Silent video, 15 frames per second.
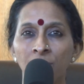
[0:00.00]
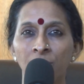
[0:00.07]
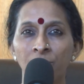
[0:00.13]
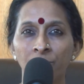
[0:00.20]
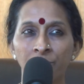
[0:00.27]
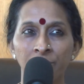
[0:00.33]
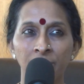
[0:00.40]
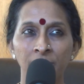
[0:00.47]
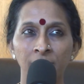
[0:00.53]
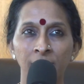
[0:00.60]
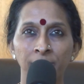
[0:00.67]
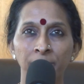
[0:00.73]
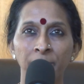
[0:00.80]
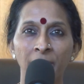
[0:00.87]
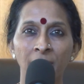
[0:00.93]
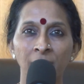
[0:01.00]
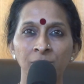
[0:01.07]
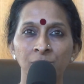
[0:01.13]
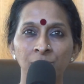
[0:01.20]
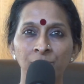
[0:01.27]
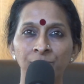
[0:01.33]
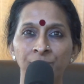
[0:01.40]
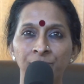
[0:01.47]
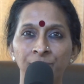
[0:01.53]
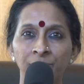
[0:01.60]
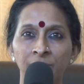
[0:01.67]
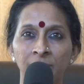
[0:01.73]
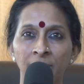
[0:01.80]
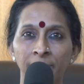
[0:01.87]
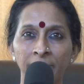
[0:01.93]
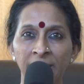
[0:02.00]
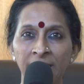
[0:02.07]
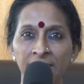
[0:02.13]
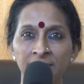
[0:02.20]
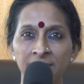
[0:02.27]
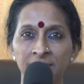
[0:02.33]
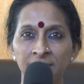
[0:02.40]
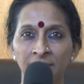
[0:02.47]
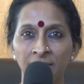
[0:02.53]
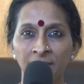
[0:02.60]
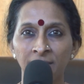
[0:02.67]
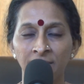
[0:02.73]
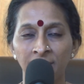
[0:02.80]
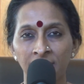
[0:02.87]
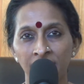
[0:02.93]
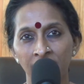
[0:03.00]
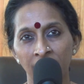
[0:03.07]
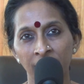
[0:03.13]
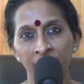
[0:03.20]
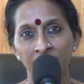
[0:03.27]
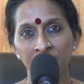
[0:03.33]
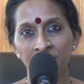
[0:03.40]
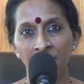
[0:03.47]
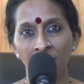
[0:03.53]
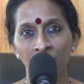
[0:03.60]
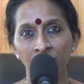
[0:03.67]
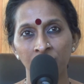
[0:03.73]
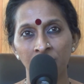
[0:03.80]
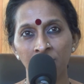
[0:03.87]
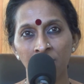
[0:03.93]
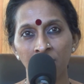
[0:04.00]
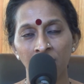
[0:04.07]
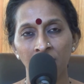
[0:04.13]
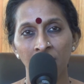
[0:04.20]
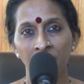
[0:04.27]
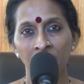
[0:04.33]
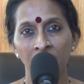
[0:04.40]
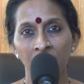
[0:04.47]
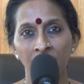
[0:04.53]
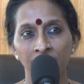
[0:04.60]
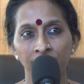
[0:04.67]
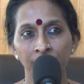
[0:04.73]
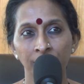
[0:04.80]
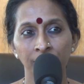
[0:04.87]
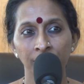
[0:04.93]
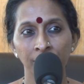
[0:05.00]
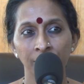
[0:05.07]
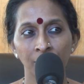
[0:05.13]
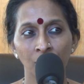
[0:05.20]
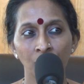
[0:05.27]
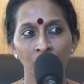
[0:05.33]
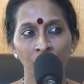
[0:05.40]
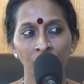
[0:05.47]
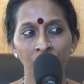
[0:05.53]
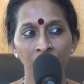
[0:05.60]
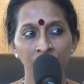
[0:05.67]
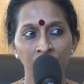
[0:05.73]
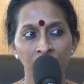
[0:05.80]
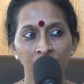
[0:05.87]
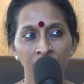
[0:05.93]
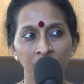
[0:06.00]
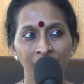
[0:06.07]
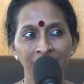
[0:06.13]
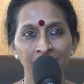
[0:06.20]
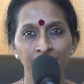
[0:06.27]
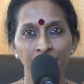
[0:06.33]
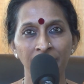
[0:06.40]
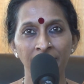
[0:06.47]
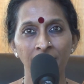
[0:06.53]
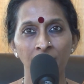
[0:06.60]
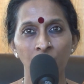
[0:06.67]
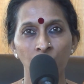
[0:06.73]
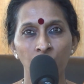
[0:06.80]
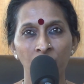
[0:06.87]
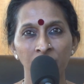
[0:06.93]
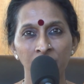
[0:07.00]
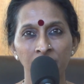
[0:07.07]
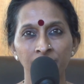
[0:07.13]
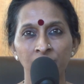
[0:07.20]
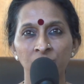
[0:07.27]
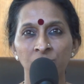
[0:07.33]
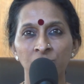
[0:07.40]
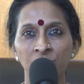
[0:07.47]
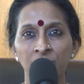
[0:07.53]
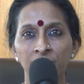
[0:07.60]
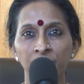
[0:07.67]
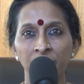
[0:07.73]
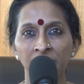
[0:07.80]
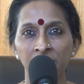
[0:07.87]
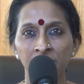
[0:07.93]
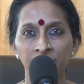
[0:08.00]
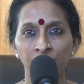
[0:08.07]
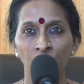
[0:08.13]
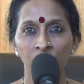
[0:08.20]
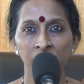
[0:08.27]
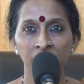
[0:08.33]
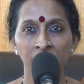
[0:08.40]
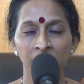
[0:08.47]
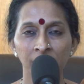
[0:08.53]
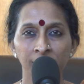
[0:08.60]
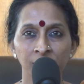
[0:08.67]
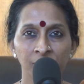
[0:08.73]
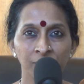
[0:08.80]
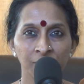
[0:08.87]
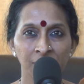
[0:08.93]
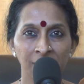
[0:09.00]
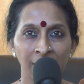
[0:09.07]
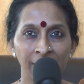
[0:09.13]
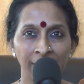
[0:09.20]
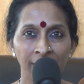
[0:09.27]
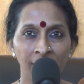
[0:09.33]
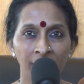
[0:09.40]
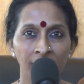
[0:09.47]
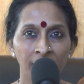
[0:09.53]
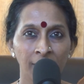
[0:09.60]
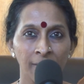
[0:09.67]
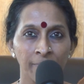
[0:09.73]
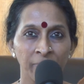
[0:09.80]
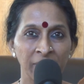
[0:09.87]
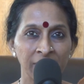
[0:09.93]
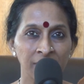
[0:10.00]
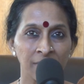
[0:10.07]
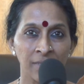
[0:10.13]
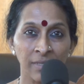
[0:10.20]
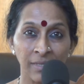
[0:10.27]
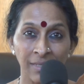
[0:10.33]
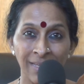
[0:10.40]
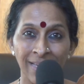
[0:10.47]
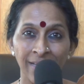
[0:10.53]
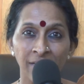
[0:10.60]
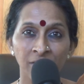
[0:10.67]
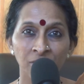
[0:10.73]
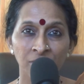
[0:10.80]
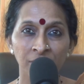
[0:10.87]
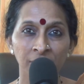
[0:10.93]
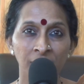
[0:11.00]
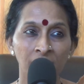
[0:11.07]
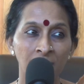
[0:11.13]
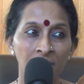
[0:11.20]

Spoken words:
or a part of a place in the south. More to explain what the musician brings forth in terms of style, his lineage.